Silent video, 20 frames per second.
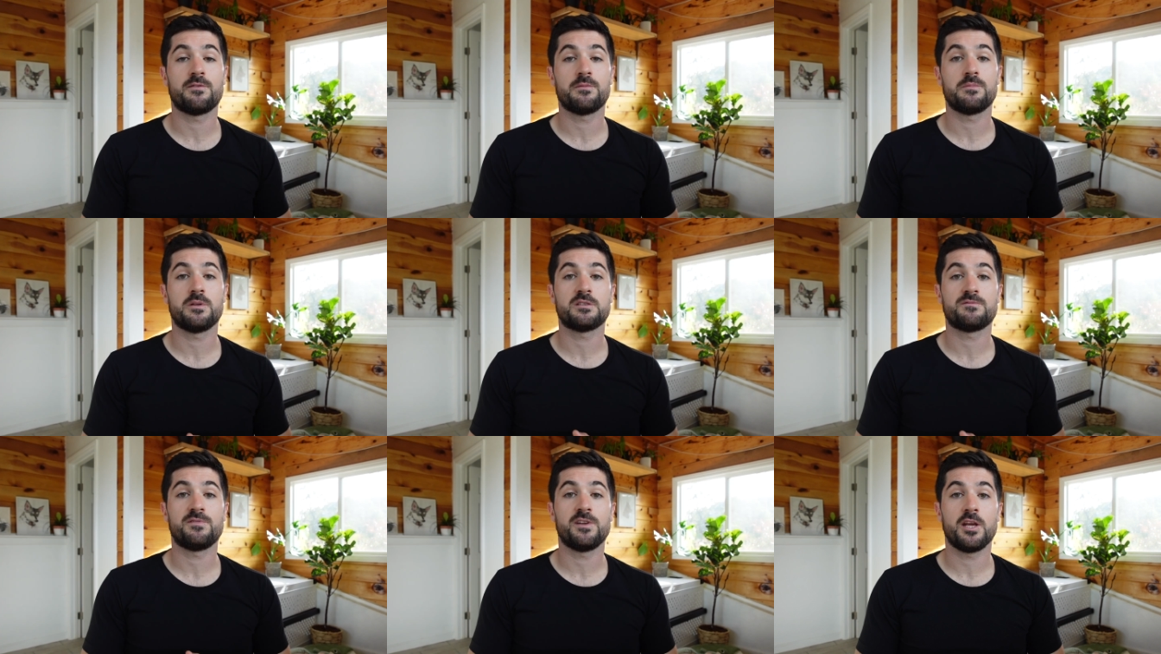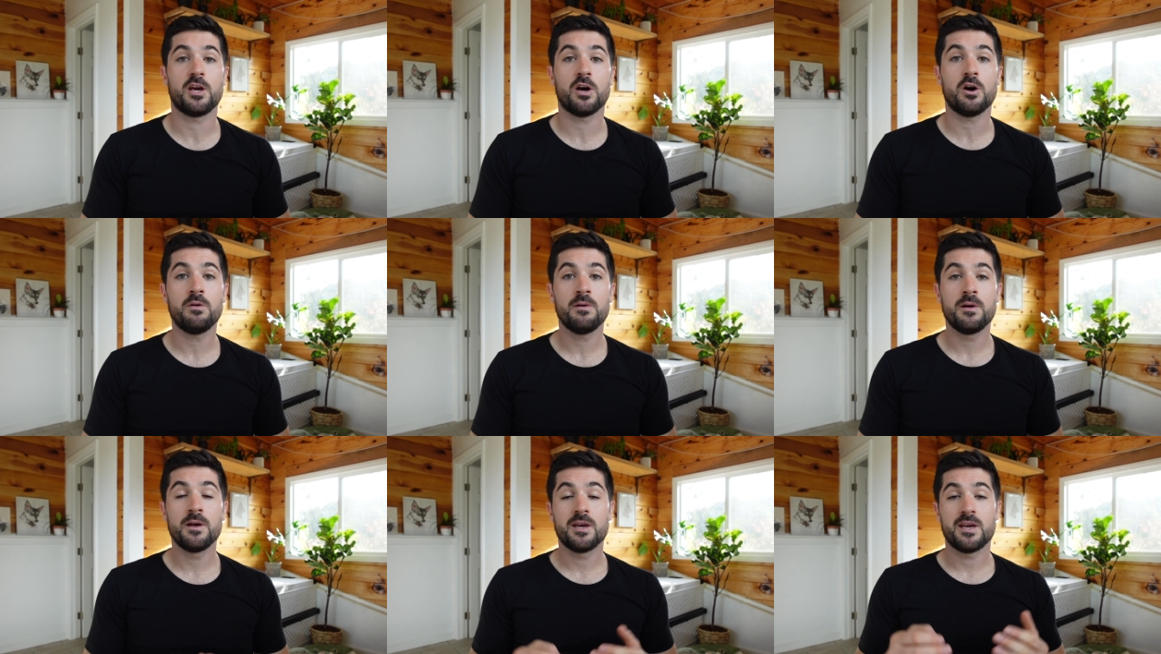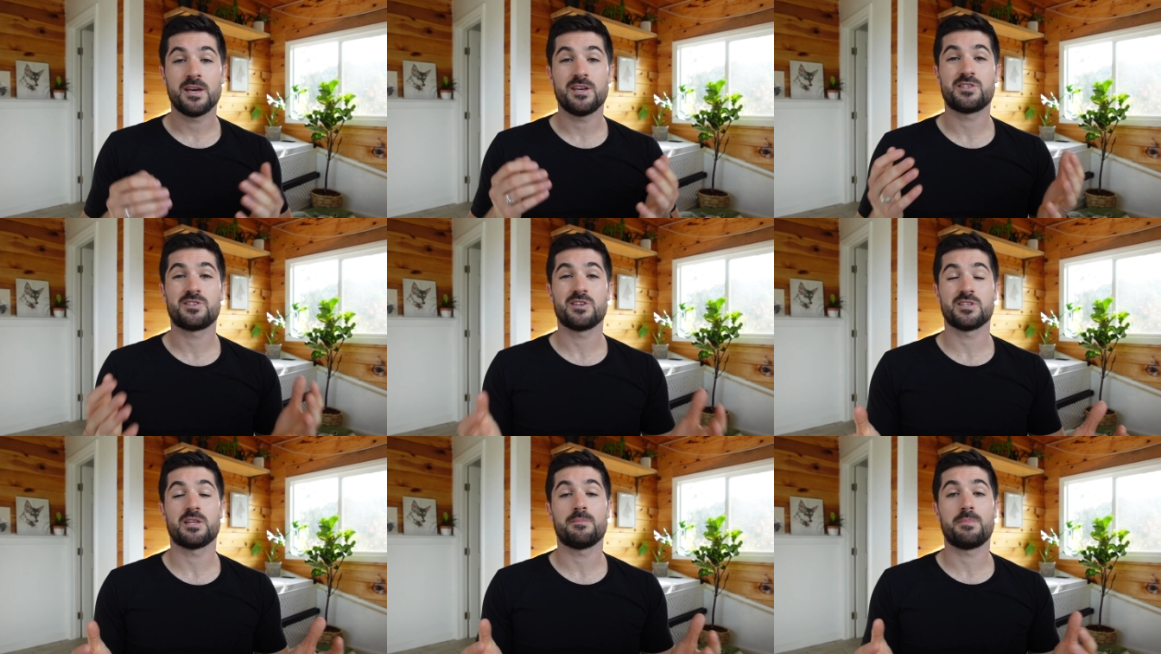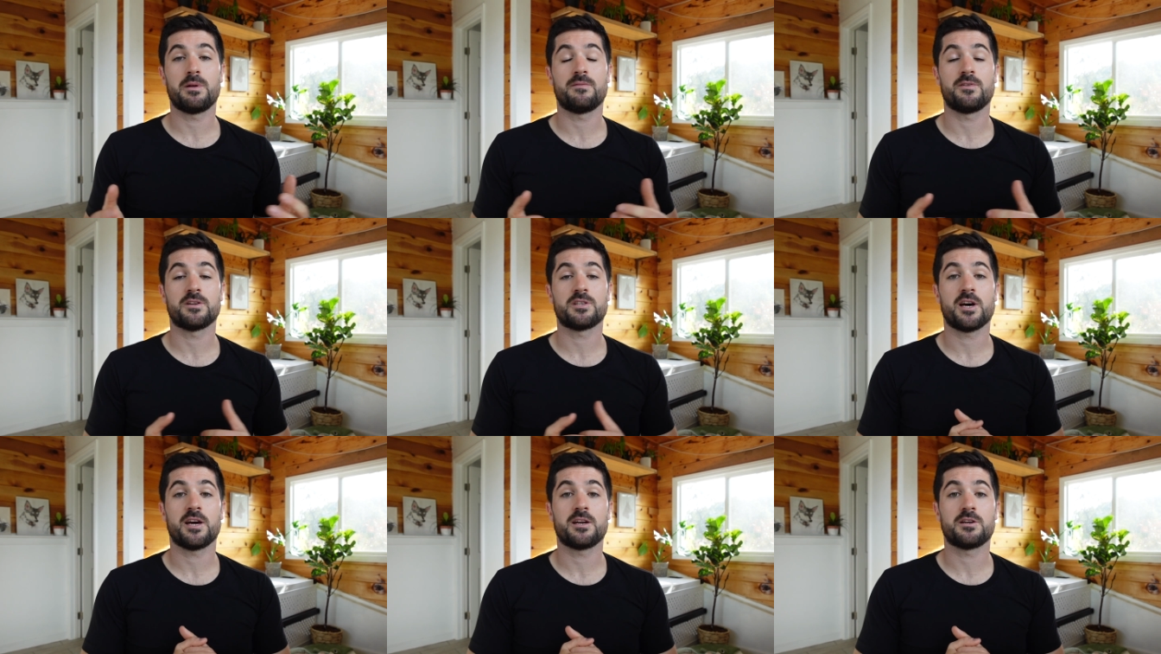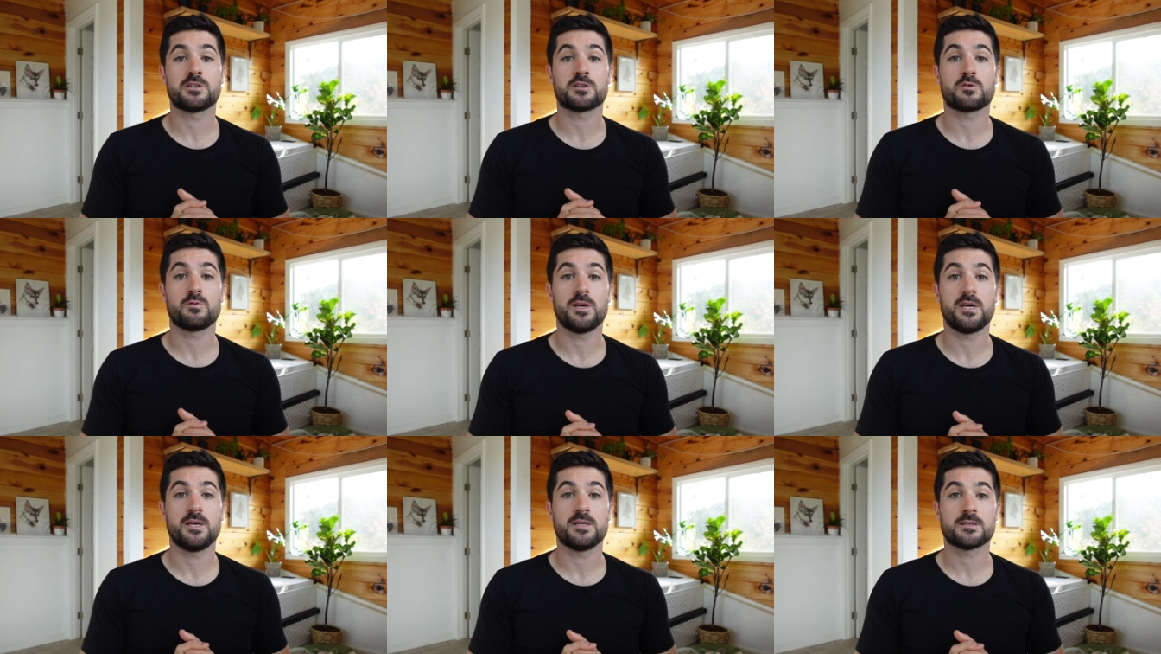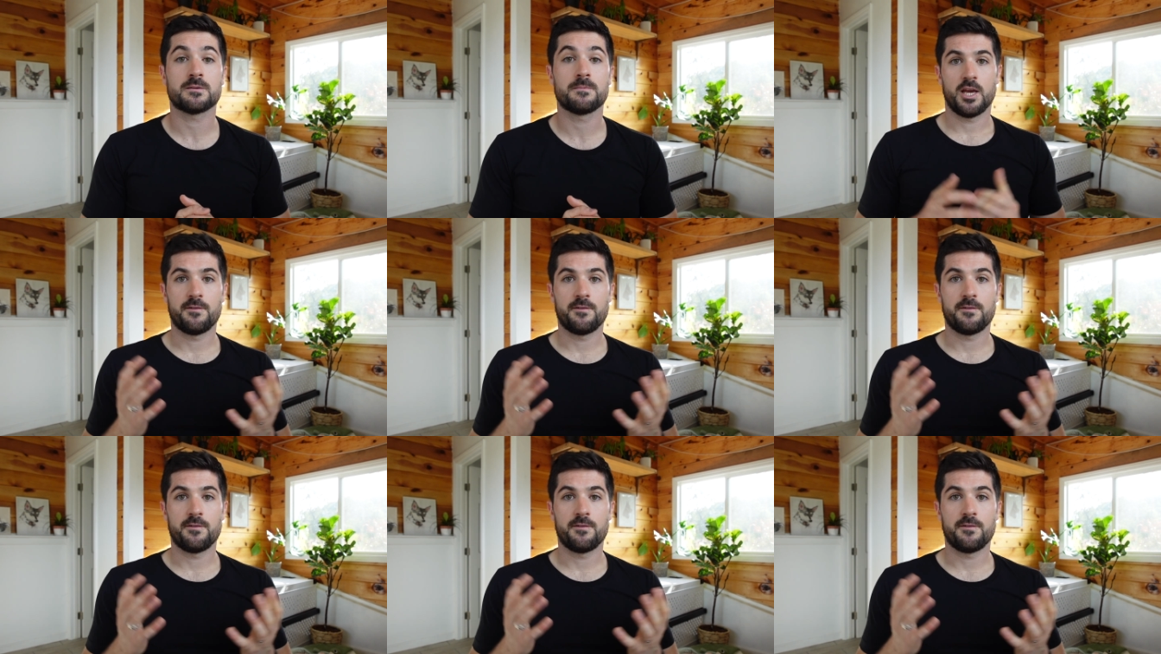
from this video. It's just a bit of a tighter squeeze.